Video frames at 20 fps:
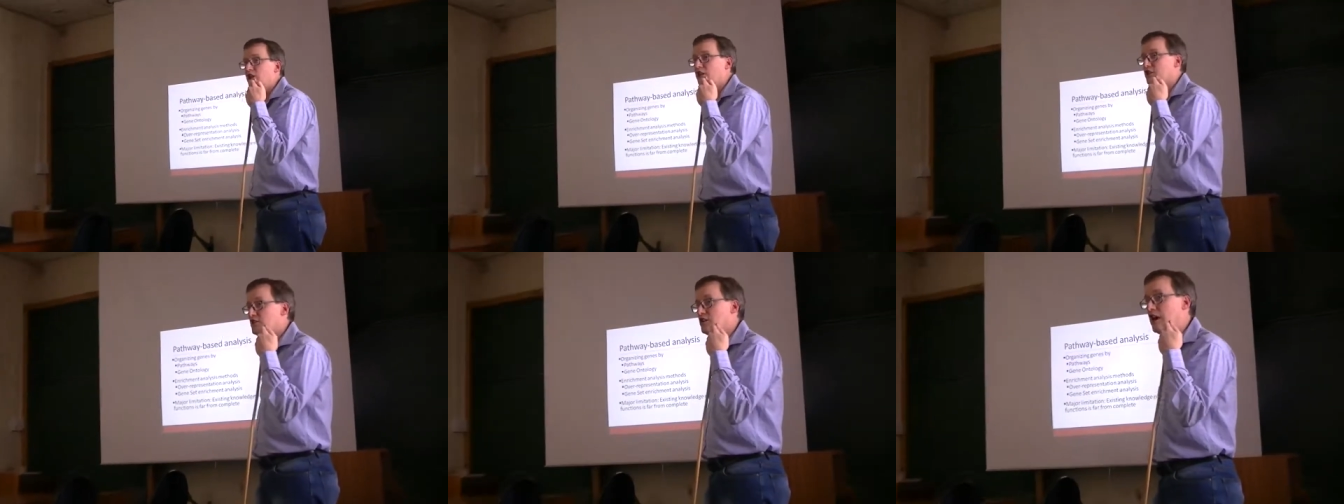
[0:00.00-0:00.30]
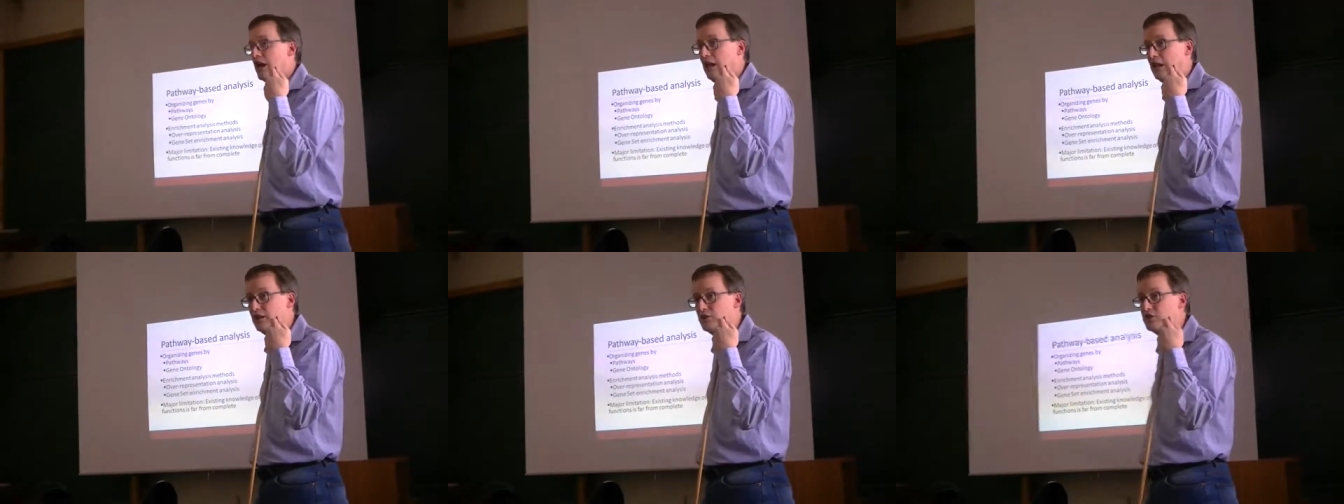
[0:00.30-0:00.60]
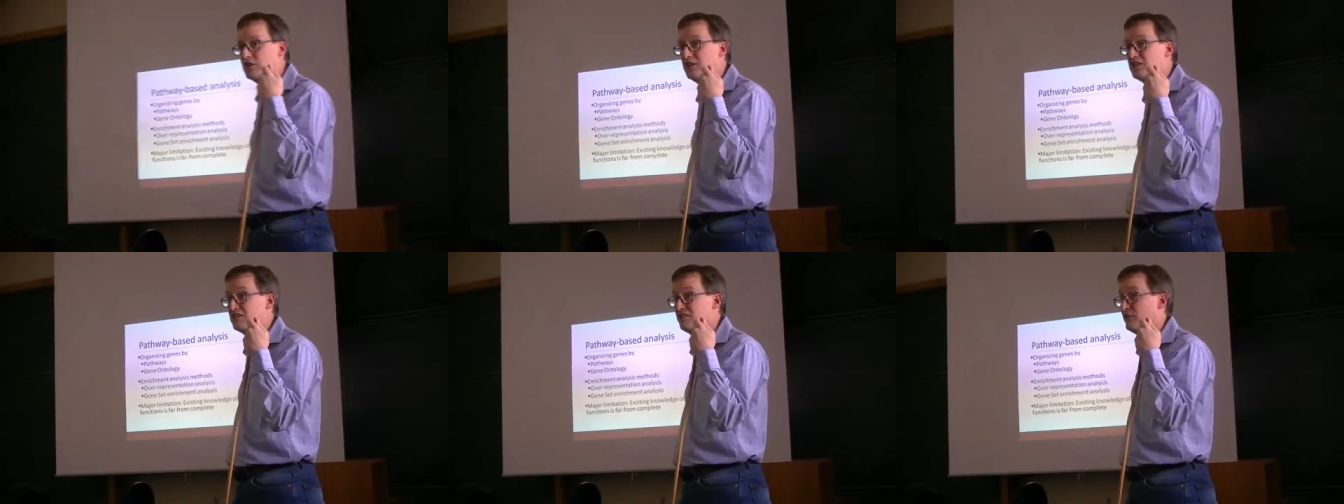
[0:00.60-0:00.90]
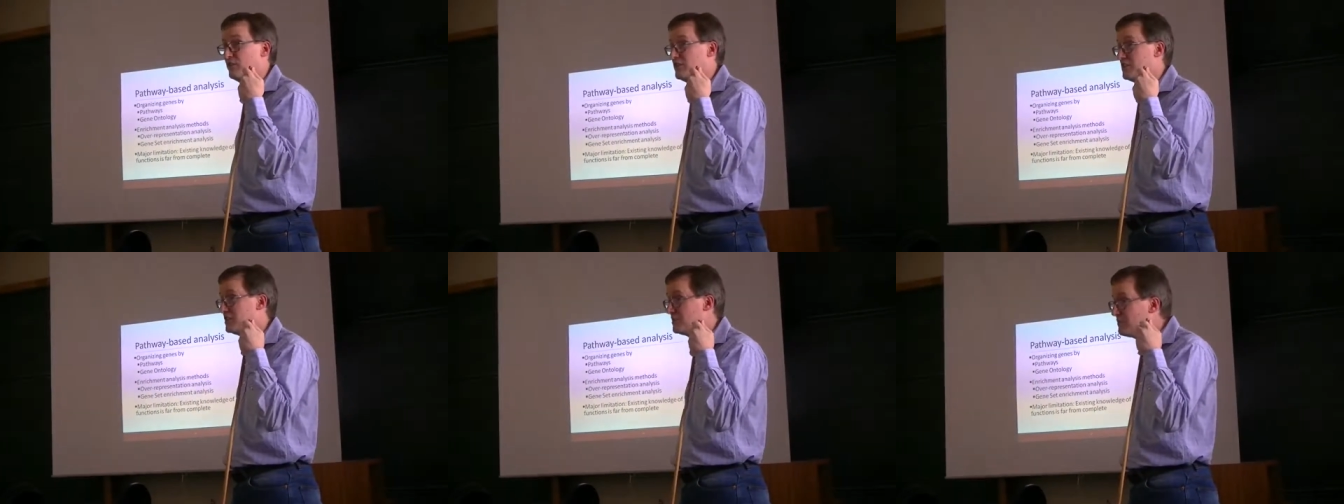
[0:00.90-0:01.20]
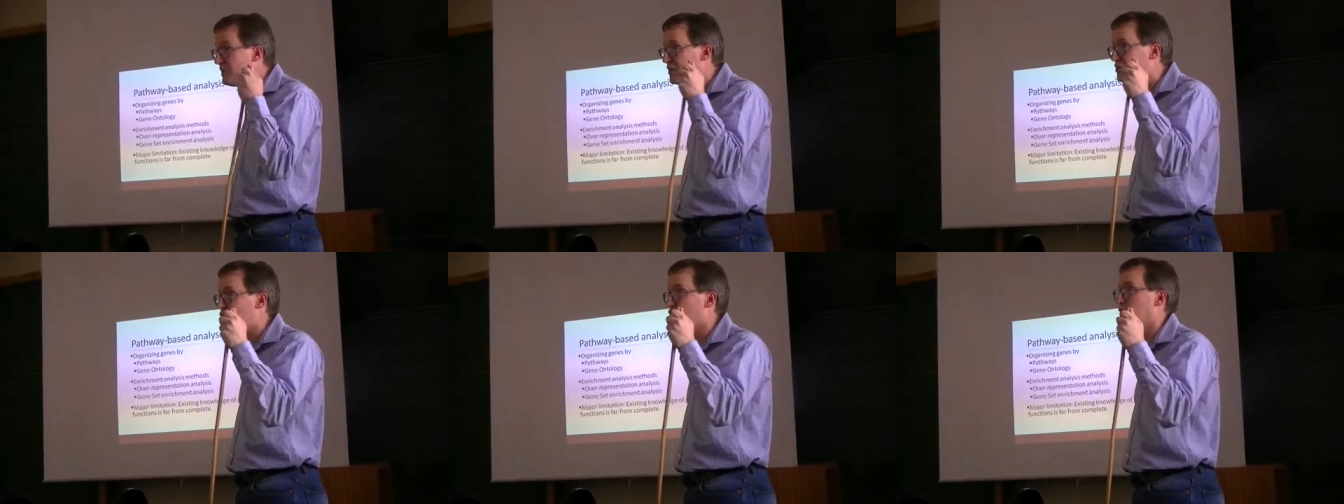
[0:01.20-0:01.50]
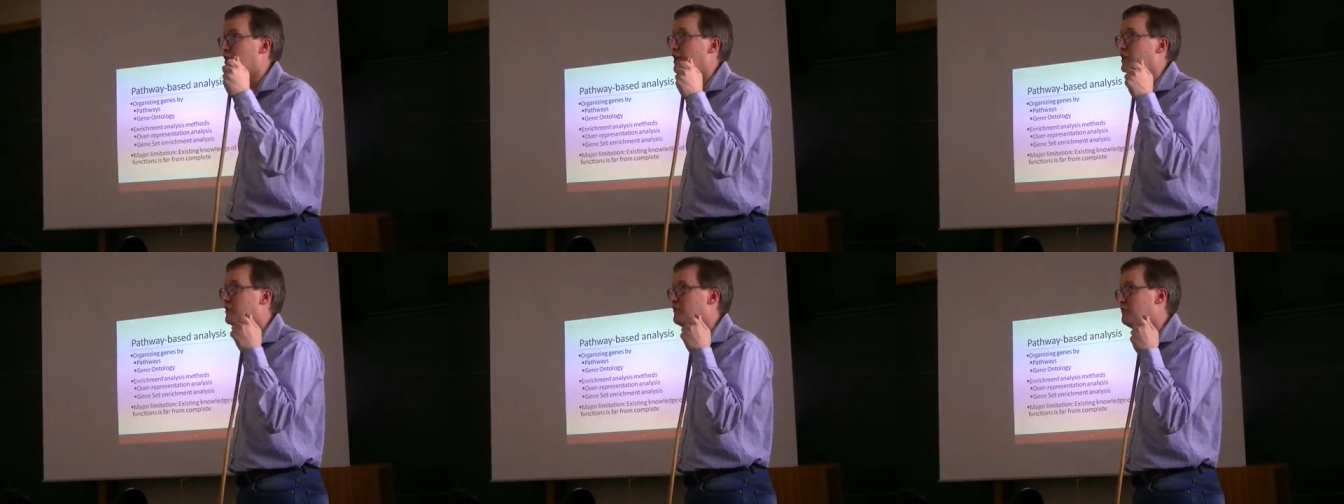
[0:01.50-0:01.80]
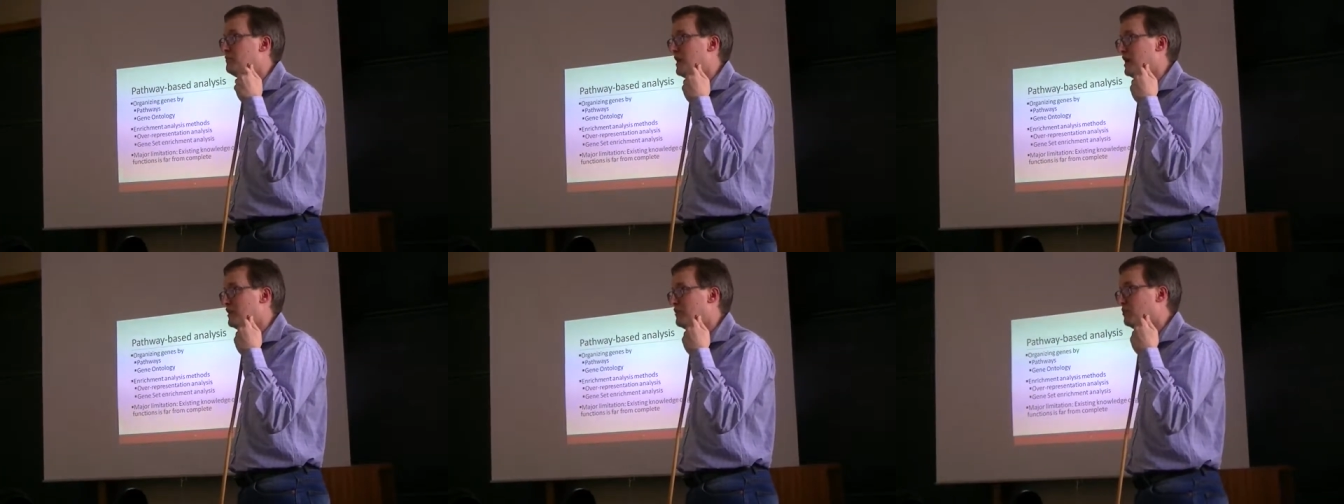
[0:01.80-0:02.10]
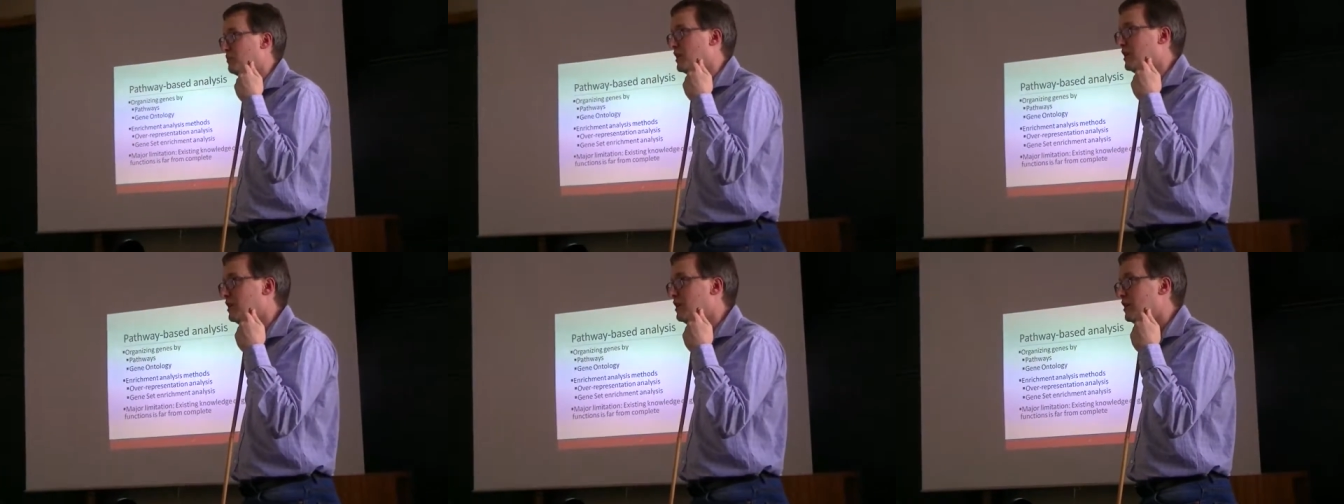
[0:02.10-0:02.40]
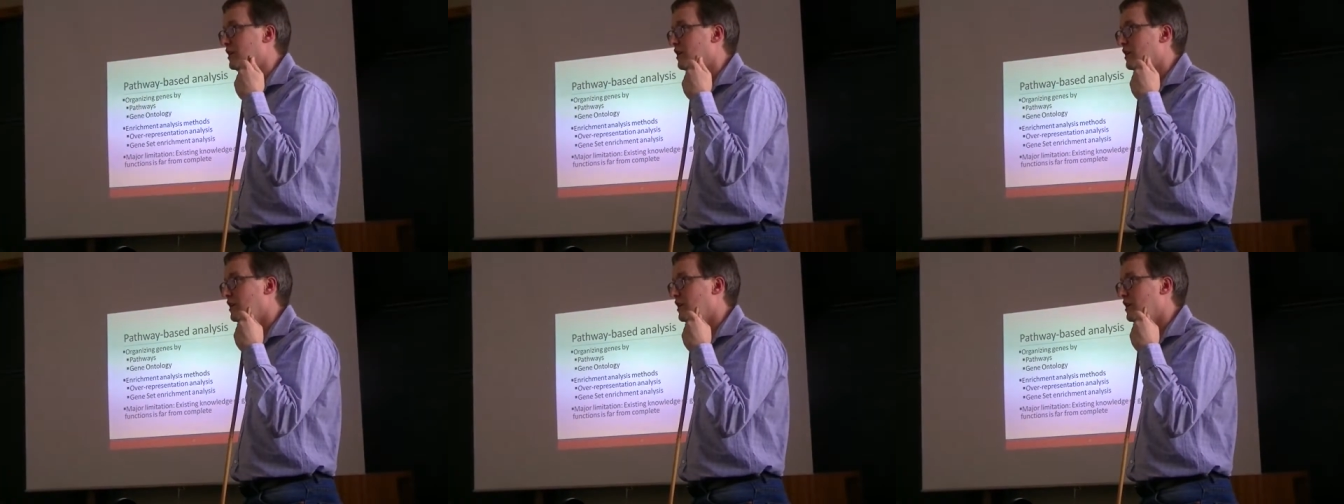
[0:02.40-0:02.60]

ontology as a very special kind of pathway.